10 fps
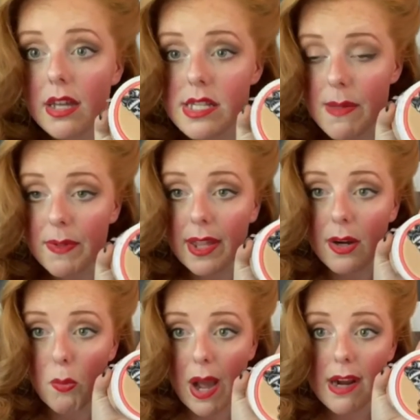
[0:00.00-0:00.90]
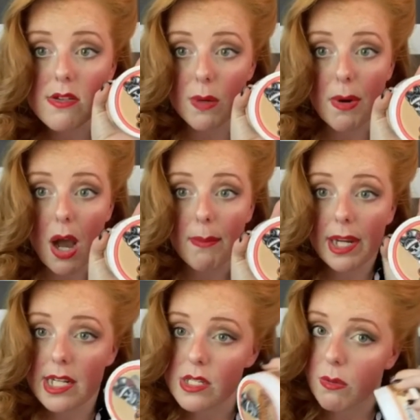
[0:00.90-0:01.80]
something like a wax or a
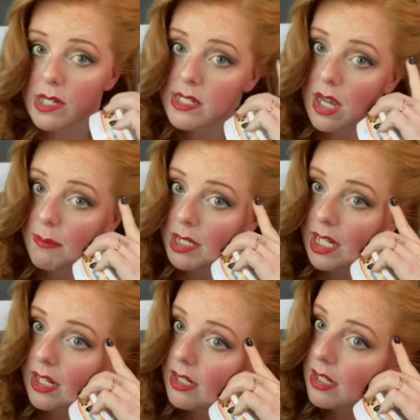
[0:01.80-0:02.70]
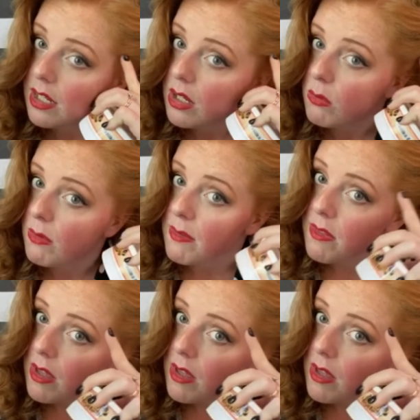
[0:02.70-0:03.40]
pomade is going to come in handy with